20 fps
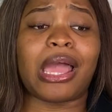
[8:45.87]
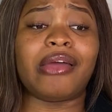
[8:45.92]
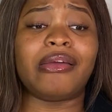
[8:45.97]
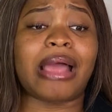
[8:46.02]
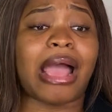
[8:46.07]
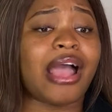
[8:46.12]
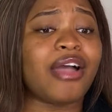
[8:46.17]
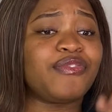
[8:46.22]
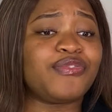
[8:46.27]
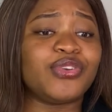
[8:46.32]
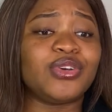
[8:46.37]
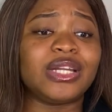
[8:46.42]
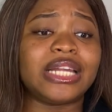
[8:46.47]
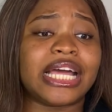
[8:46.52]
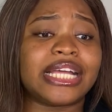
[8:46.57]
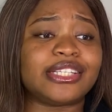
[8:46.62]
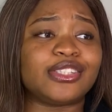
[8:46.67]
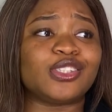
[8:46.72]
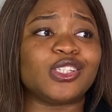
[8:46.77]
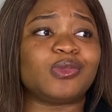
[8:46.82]
I feel
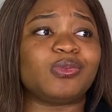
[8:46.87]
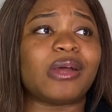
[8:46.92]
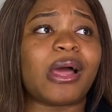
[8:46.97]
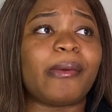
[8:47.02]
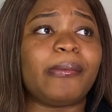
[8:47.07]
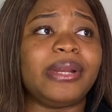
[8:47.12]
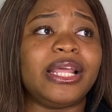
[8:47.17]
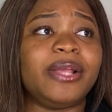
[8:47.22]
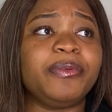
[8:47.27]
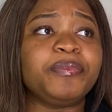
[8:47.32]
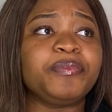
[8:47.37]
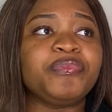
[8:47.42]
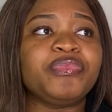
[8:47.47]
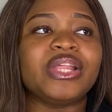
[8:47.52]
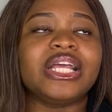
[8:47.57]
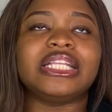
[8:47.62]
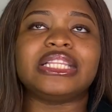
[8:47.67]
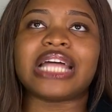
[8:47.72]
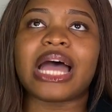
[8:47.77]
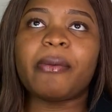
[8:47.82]
like this was probably,
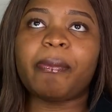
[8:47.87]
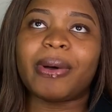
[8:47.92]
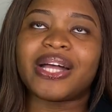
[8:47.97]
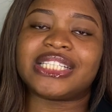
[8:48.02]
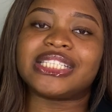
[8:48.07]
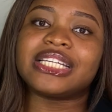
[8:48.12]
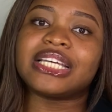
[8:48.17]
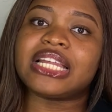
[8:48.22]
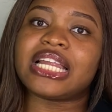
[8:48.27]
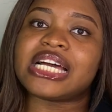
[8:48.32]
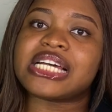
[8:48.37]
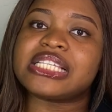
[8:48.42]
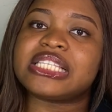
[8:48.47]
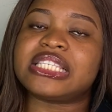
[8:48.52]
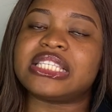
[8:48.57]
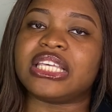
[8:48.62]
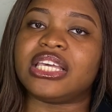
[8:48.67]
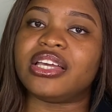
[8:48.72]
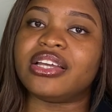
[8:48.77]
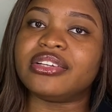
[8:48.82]
that particular
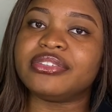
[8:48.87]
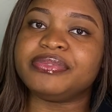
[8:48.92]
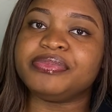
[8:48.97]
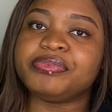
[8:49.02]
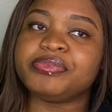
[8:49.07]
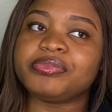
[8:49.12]
scene